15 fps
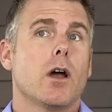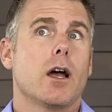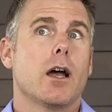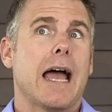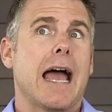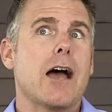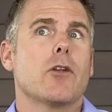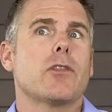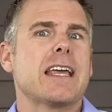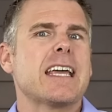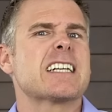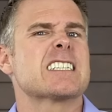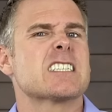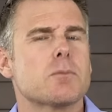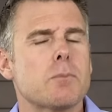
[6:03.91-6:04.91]
how they
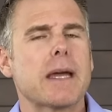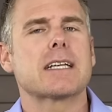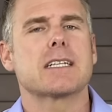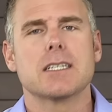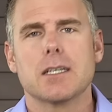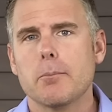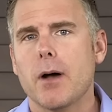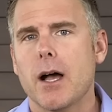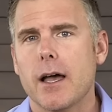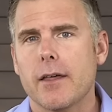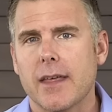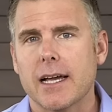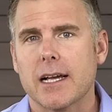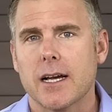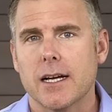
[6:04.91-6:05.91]
expected to buy
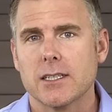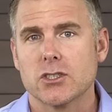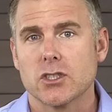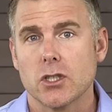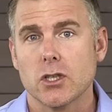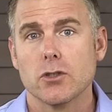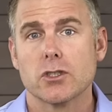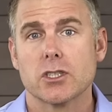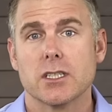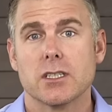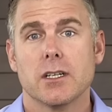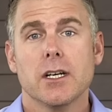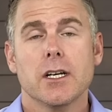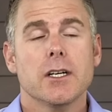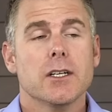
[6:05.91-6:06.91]
that kind of solution.
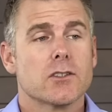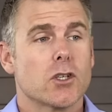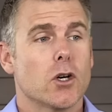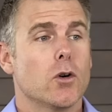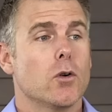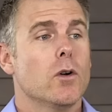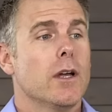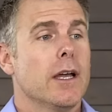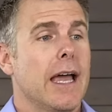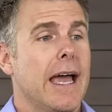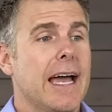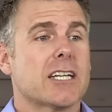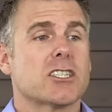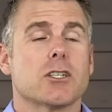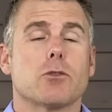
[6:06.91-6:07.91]
So
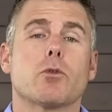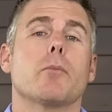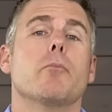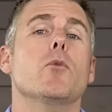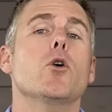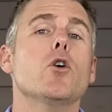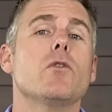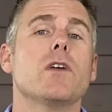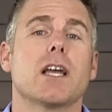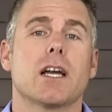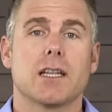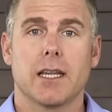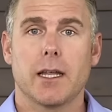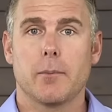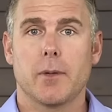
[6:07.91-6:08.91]
actually removing
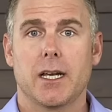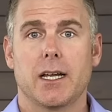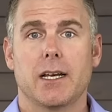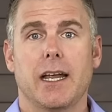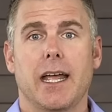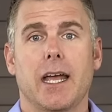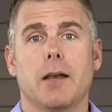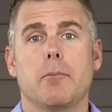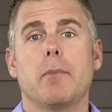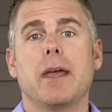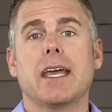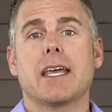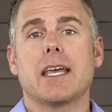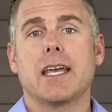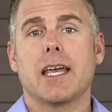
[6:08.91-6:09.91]
unlimited and
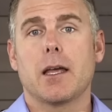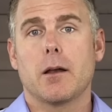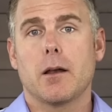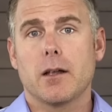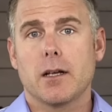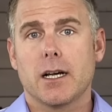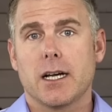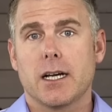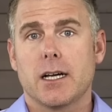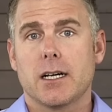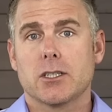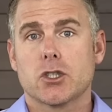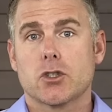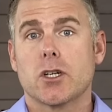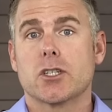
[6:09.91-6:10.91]
making it
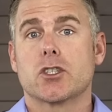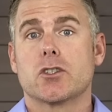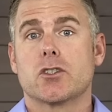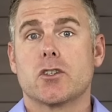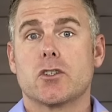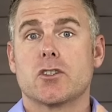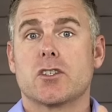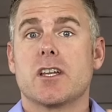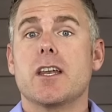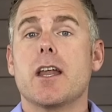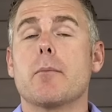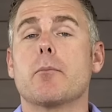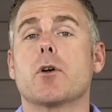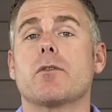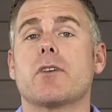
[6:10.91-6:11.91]
structured so there's a
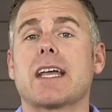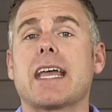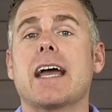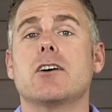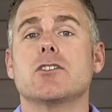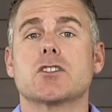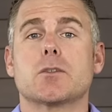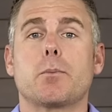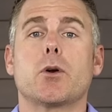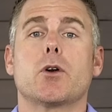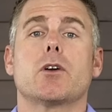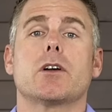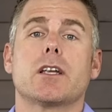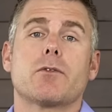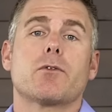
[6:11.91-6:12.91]
number of accounts
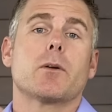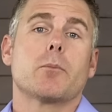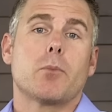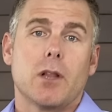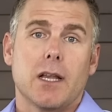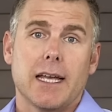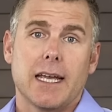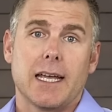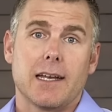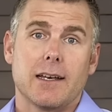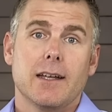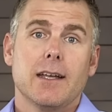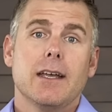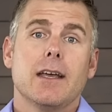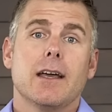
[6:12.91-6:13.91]
per different plan.